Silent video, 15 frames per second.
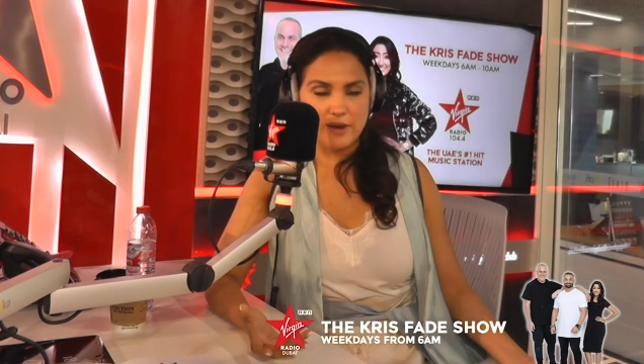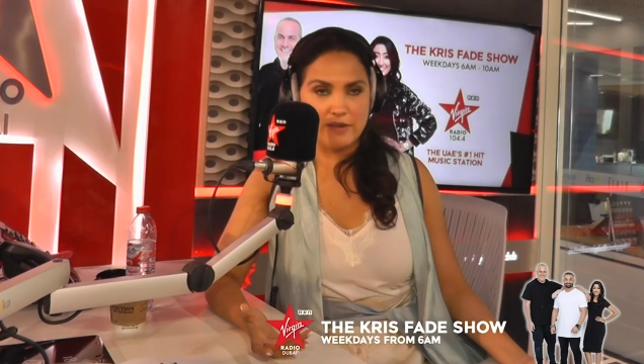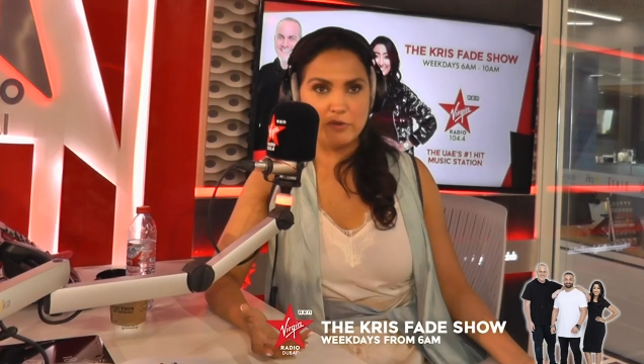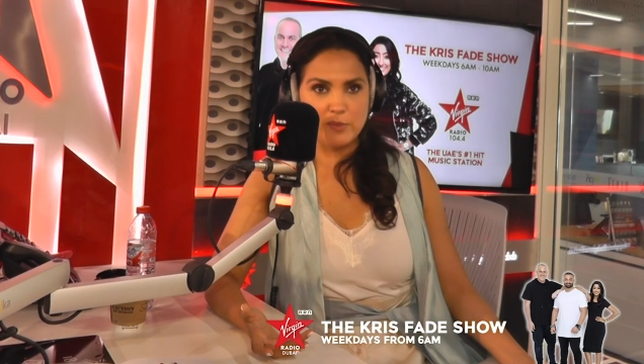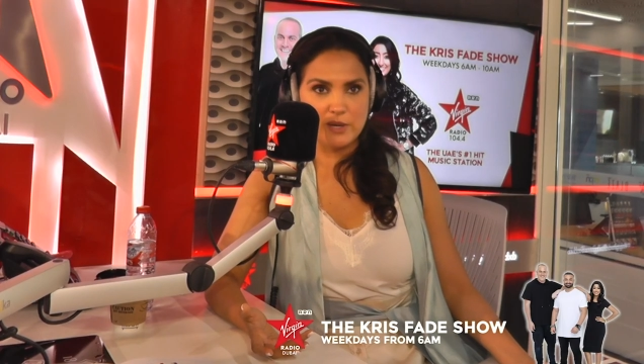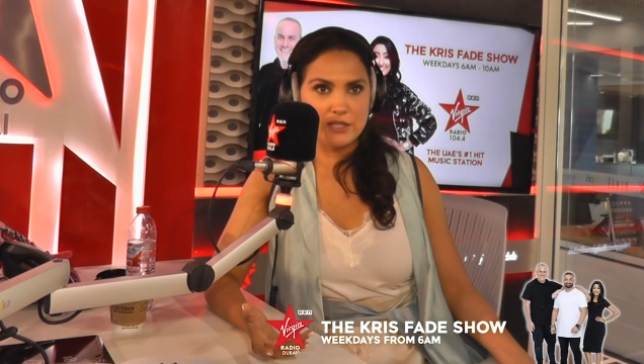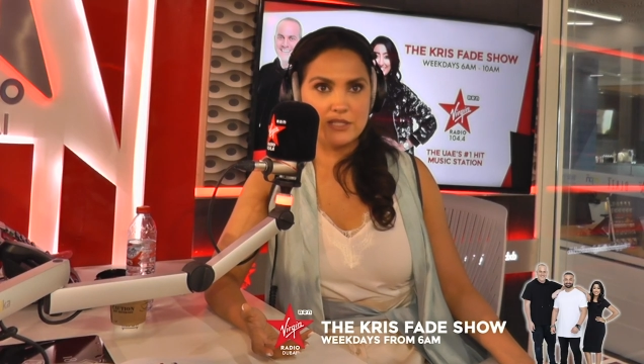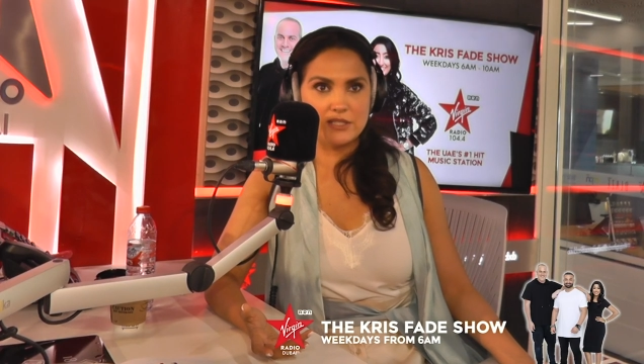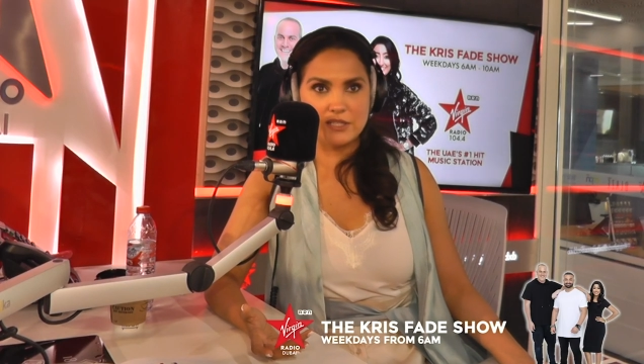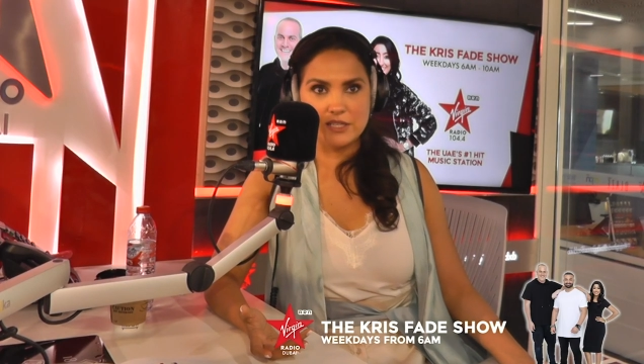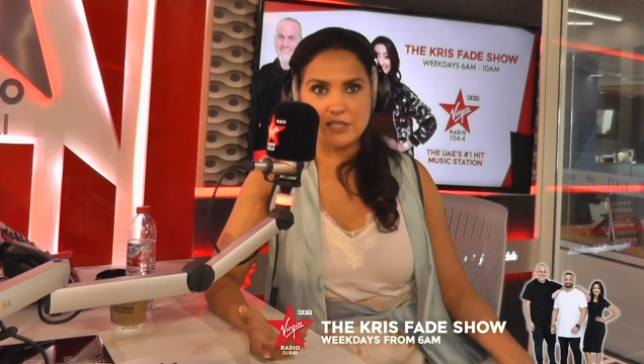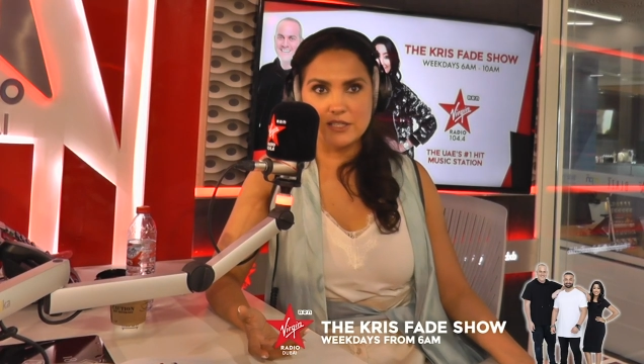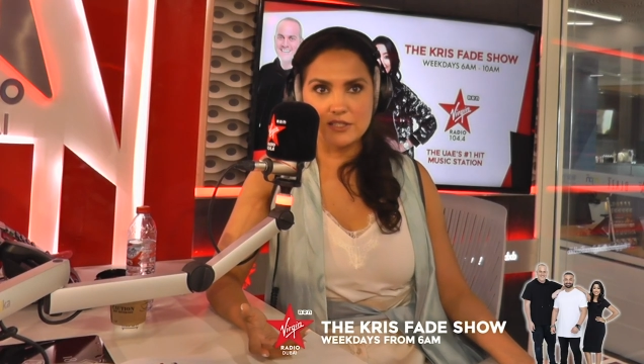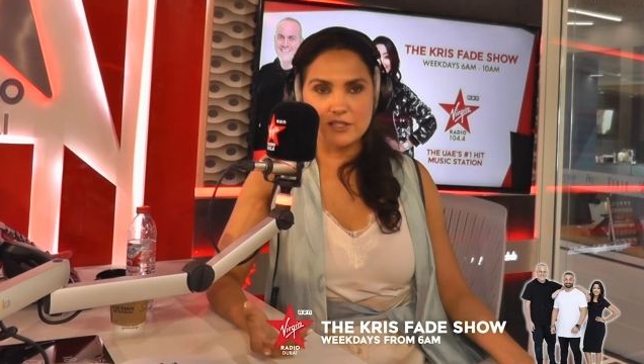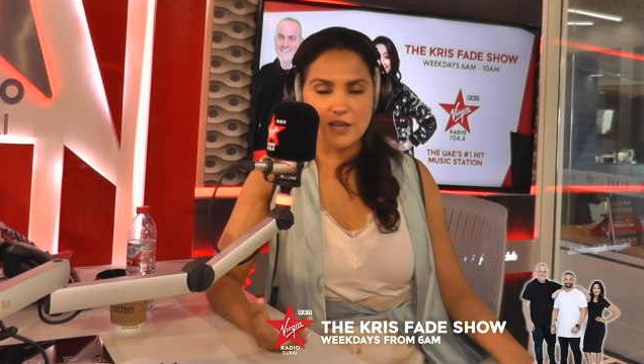everybody
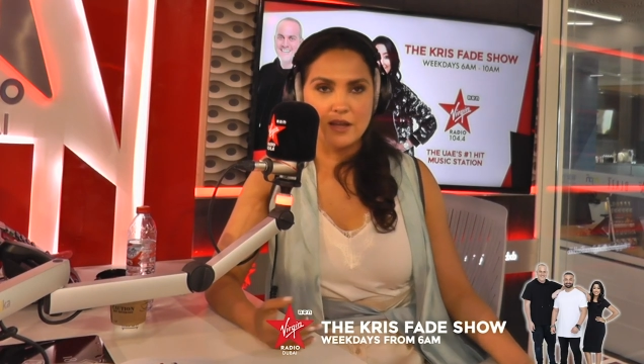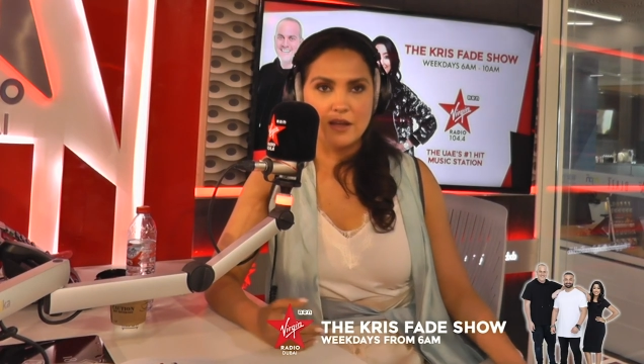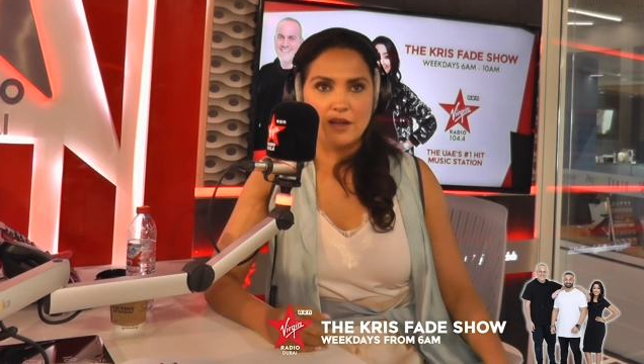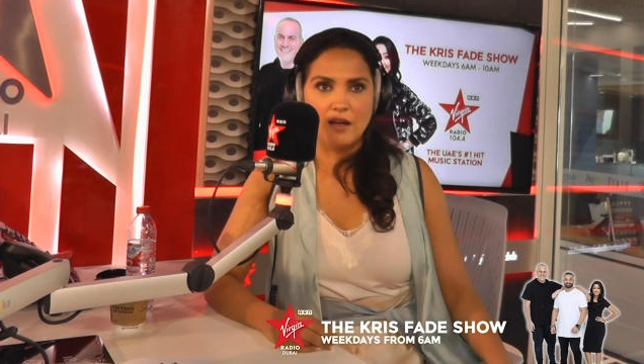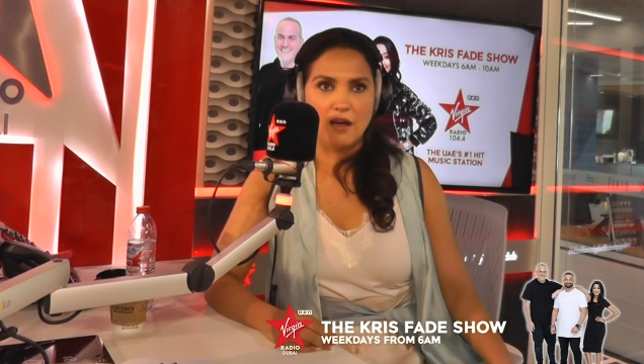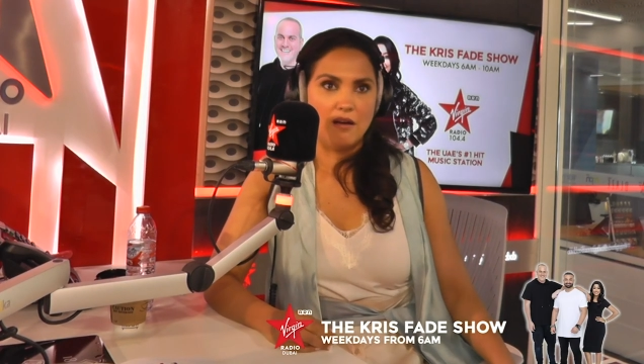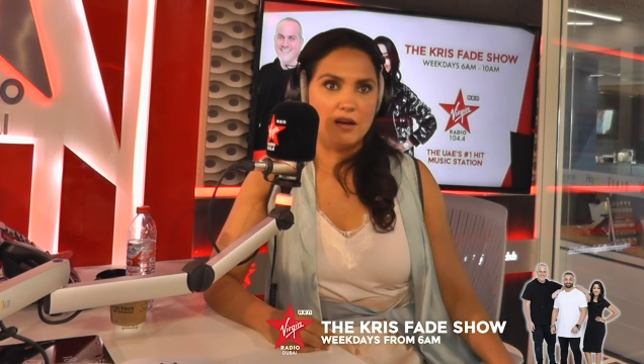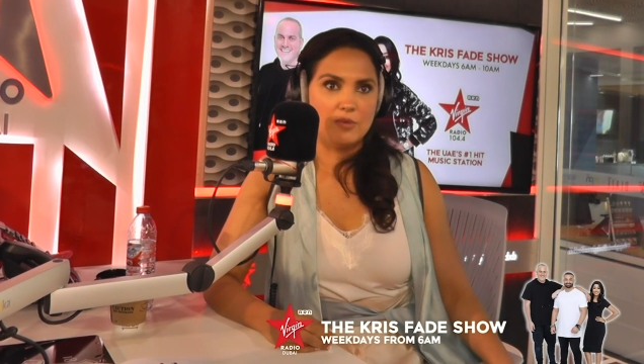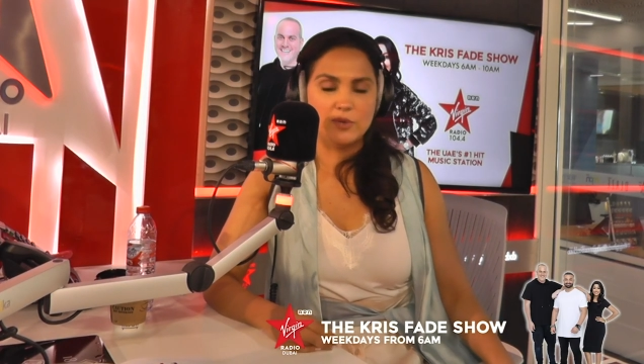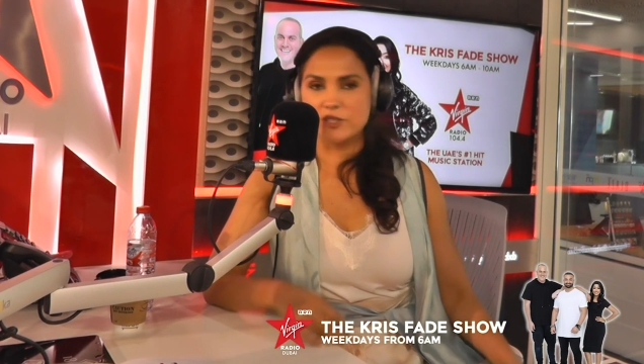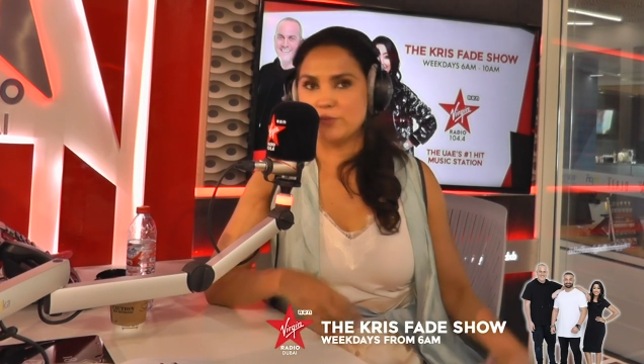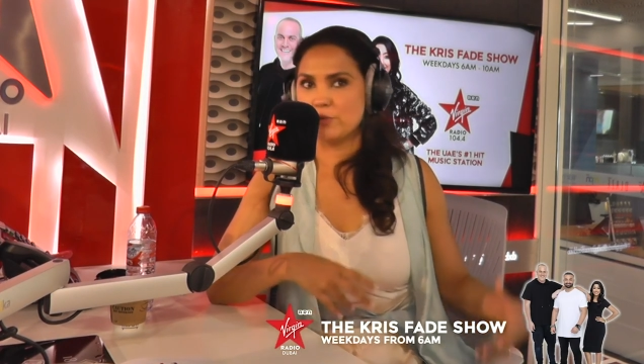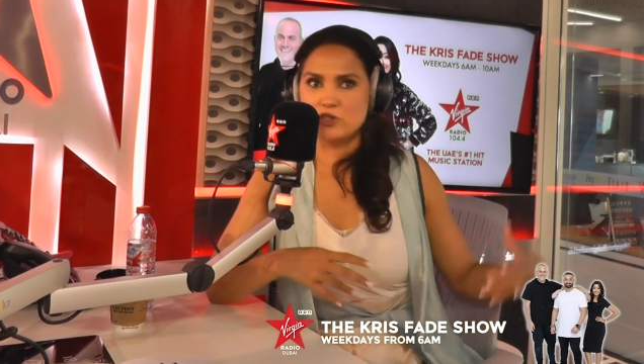sees what's